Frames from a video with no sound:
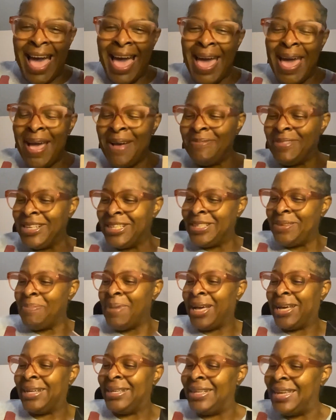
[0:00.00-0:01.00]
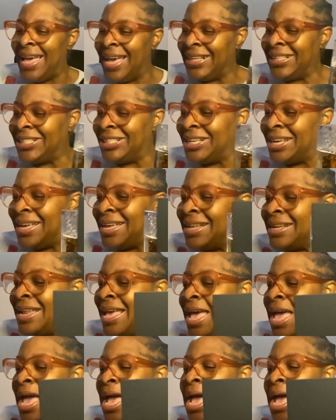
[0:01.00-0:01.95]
I have this in my collection.